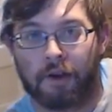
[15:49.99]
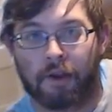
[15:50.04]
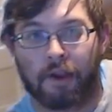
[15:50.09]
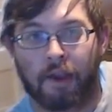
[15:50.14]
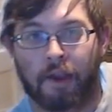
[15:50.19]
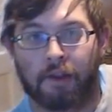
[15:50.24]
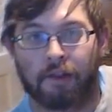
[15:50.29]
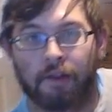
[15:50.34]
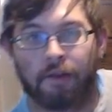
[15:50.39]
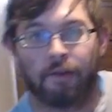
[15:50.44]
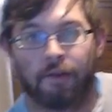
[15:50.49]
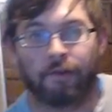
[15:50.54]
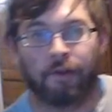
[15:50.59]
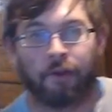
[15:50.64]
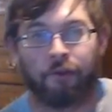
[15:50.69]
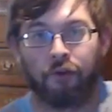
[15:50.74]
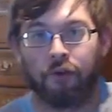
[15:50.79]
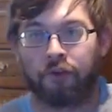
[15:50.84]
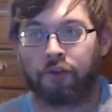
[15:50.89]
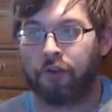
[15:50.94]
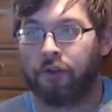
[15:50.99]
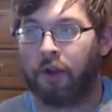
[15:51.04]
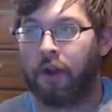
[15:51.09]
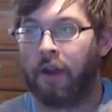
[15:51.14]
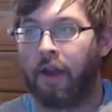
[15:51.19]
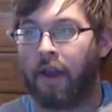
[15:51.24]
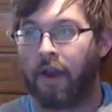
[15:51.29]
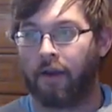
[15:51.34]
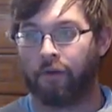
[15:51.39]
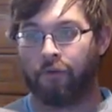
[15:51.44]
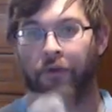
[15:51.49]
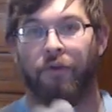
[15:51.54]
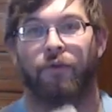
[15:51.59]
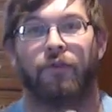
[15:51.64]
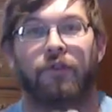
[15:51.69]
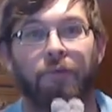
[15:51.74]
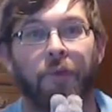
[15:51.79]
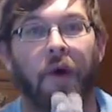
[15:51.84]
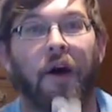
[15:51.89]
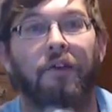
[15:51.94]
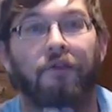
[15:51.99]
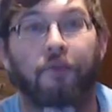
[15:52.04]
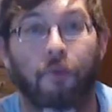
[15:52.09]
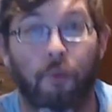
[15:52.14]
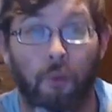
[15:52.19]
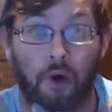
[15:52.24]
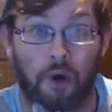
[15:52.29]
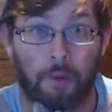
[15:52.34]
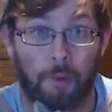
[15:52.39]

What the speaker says: Again, the full suit I have was bought from